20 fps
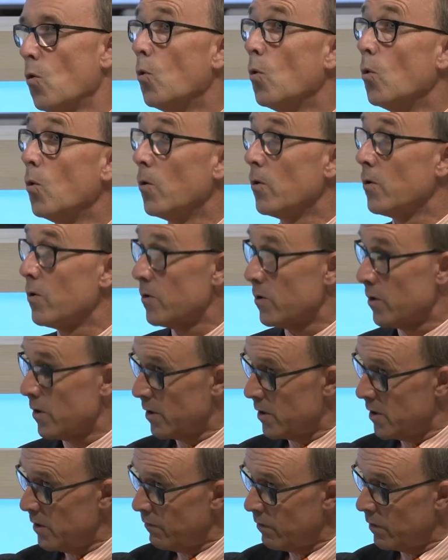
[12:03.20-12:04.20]
or
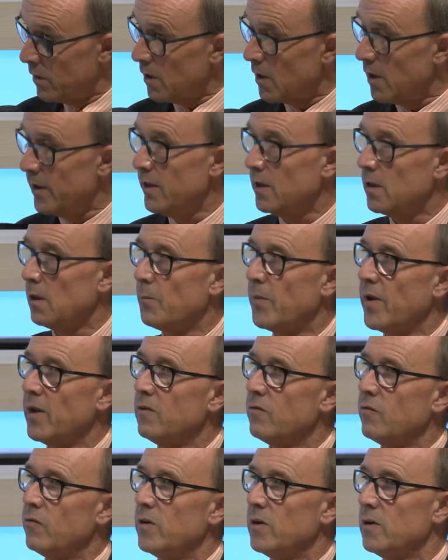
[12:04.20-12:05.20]
even the clinical
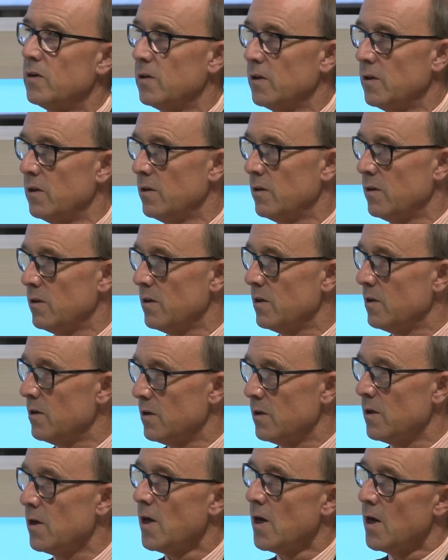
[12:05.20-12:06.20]
benefit in
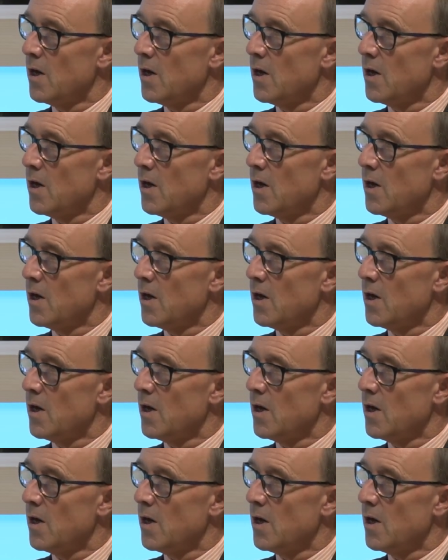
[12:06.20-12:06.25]
the